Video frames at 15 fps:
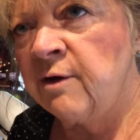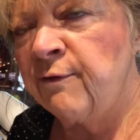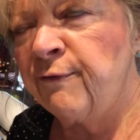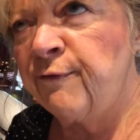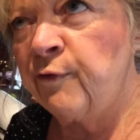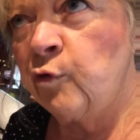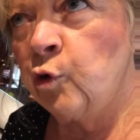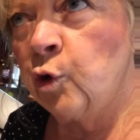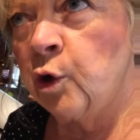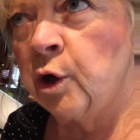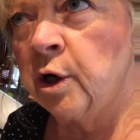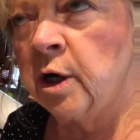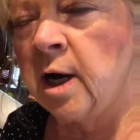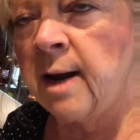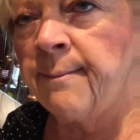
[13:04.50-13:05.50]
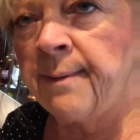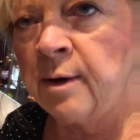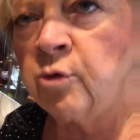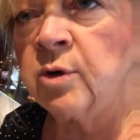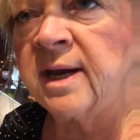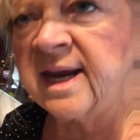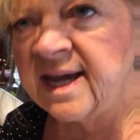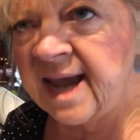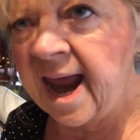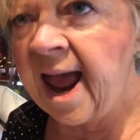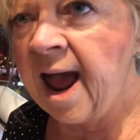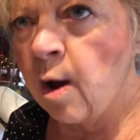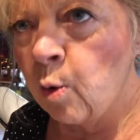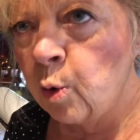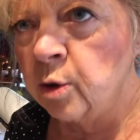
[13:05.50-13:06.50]
for about an
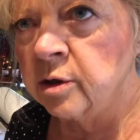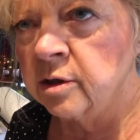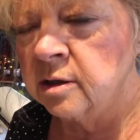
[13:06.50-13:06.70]
hour.